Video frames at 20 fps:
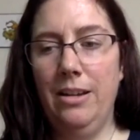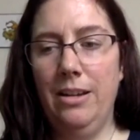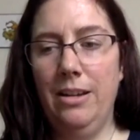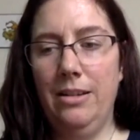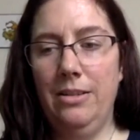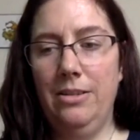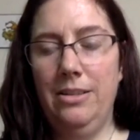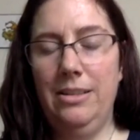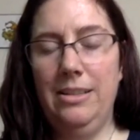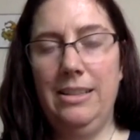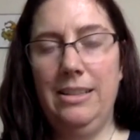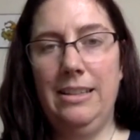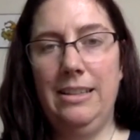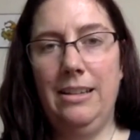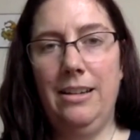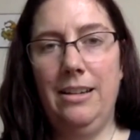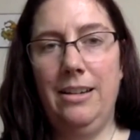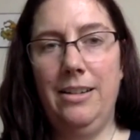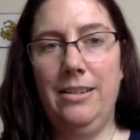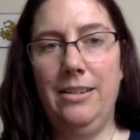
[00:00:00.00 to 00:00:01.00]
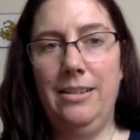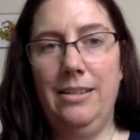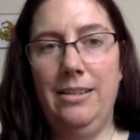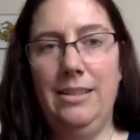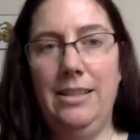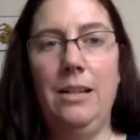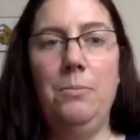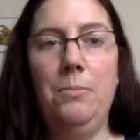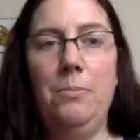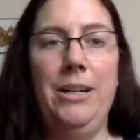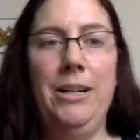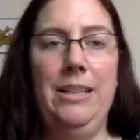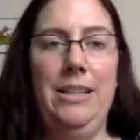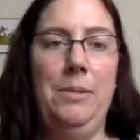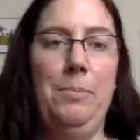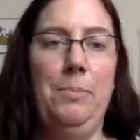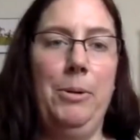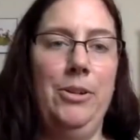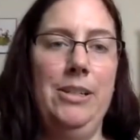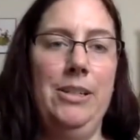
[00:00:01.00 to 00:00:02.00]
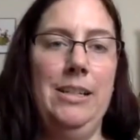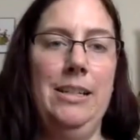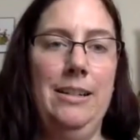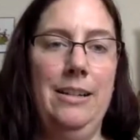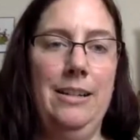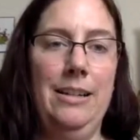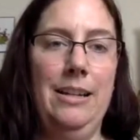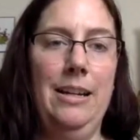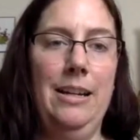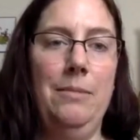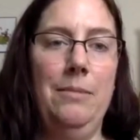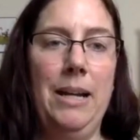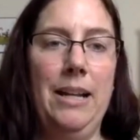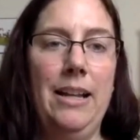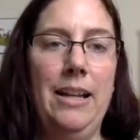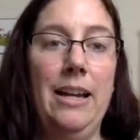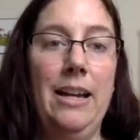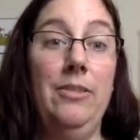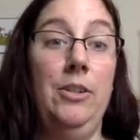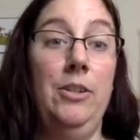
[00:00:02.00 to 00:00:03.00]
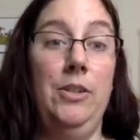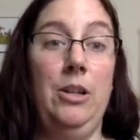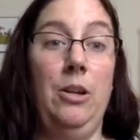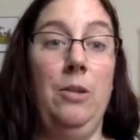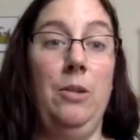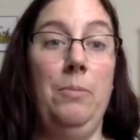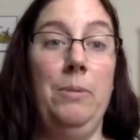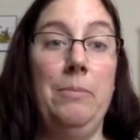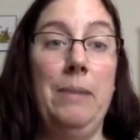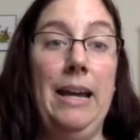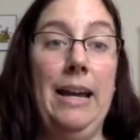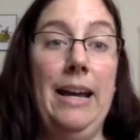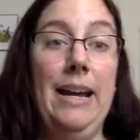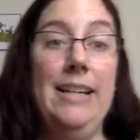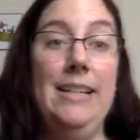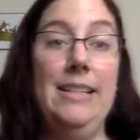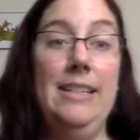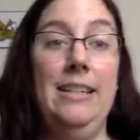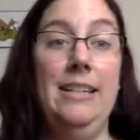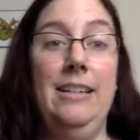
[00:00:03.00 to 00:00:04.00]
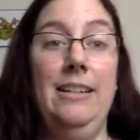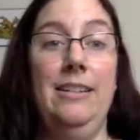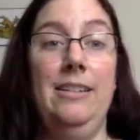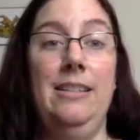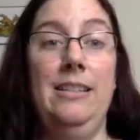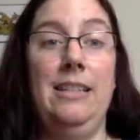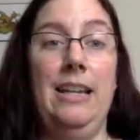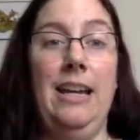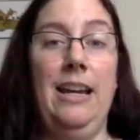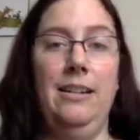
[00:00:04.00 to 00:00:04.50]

just celebrate this person in my life who's opened my eyes to this,